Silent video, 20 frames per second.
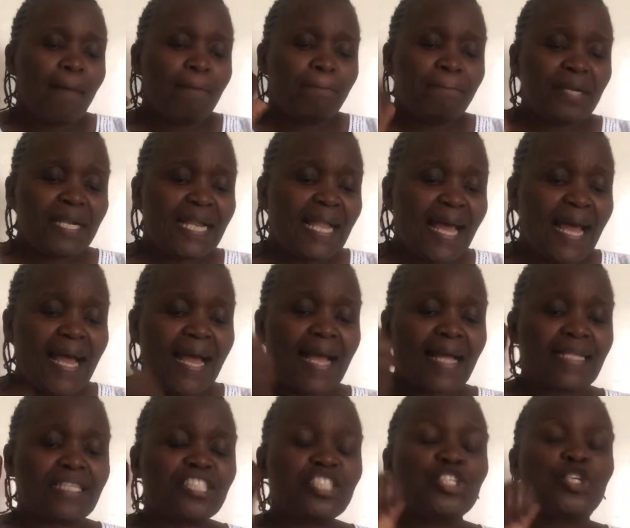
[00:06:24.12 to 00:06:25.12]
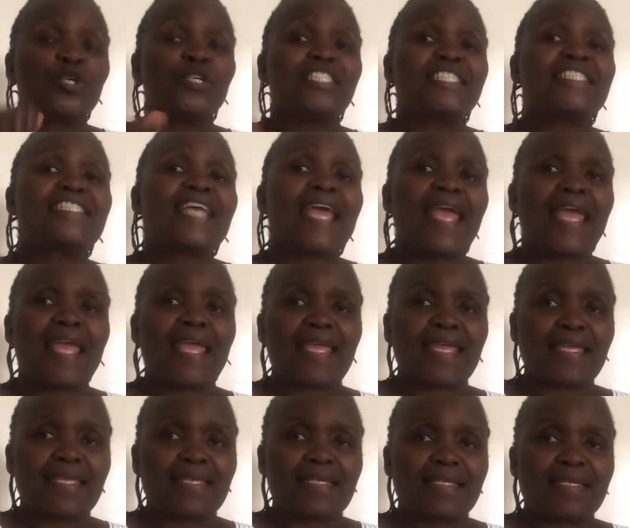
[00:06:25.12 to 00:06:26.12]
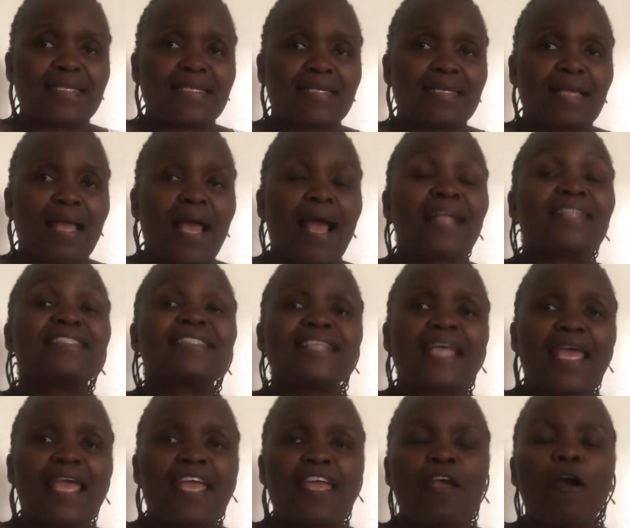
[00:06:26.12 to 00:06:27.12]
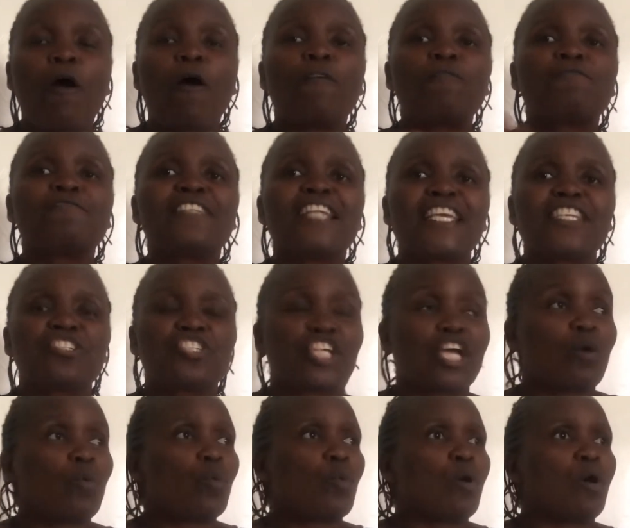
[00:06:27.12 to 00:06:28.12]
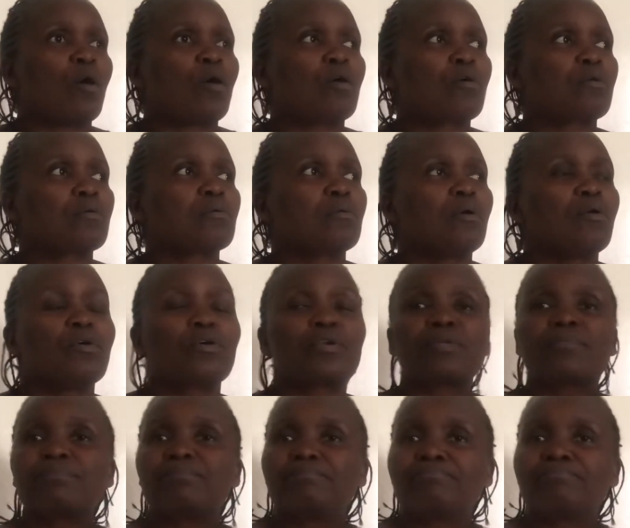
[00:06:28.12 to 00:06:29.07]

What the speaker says: Plan your day, a day of nature walk or